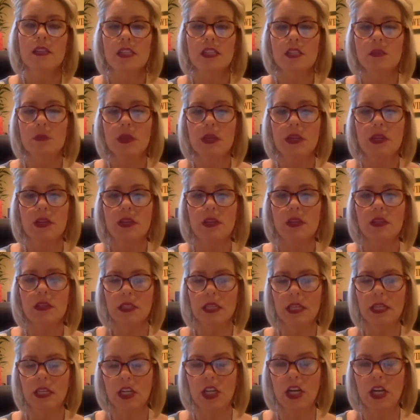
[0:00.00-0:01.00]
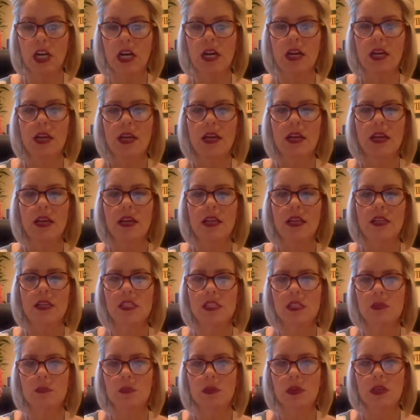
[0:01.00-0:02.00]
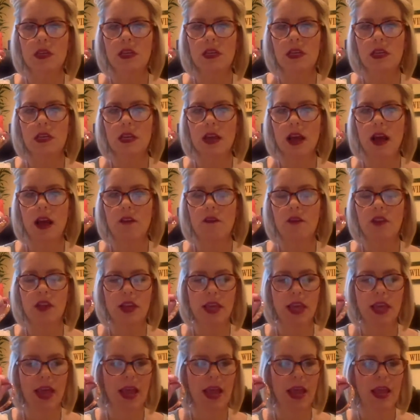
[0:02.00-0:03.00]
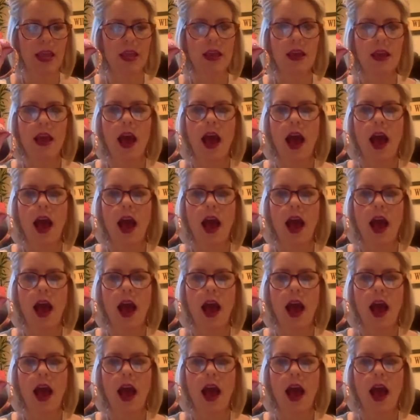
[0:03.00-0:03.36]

Speed of the leader is speed of the game.